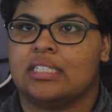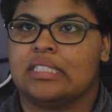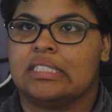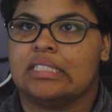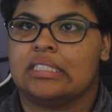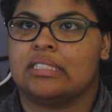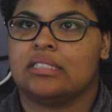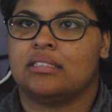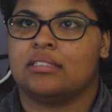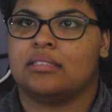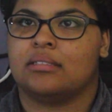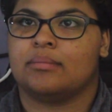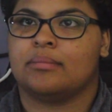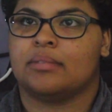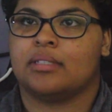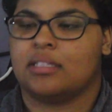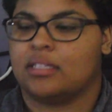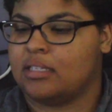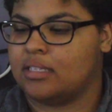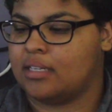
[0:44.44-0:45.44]

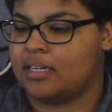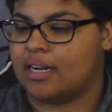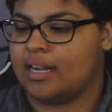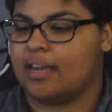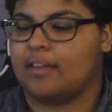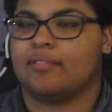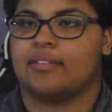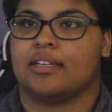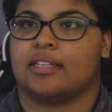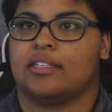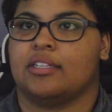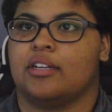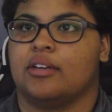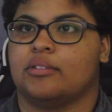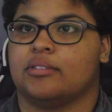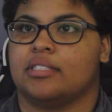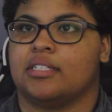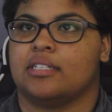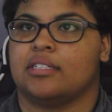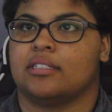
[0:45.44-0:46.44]
and I have like
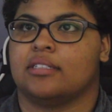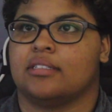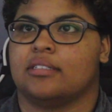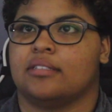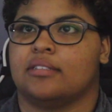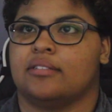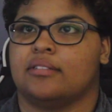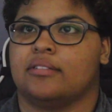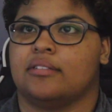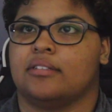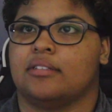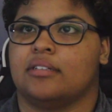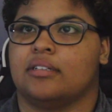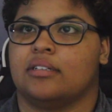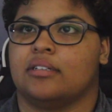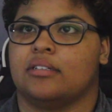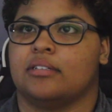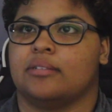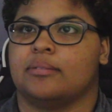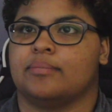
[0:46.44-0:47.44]
notes here,
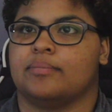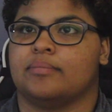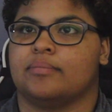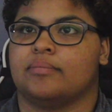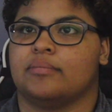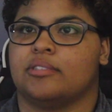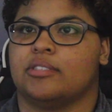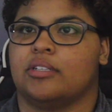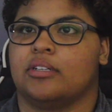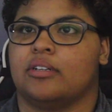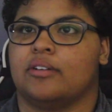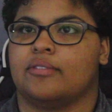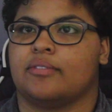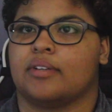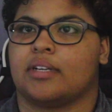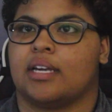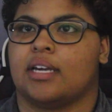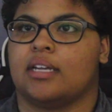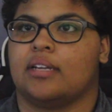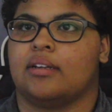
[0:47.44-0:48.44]
so I don't
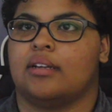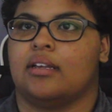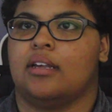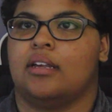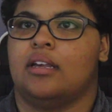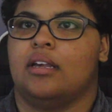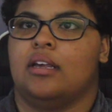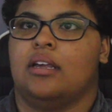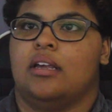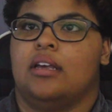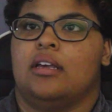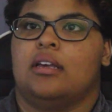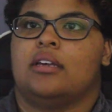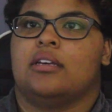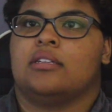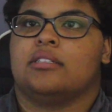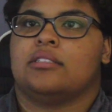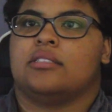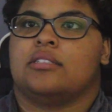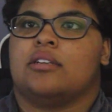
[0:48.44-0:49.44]
forget.
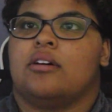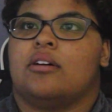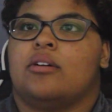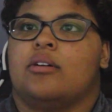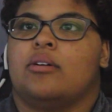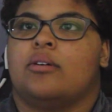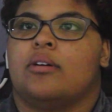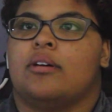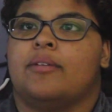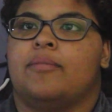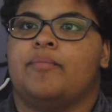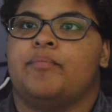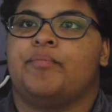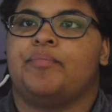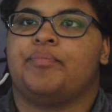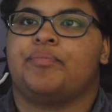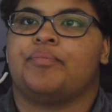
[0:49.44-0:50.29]
So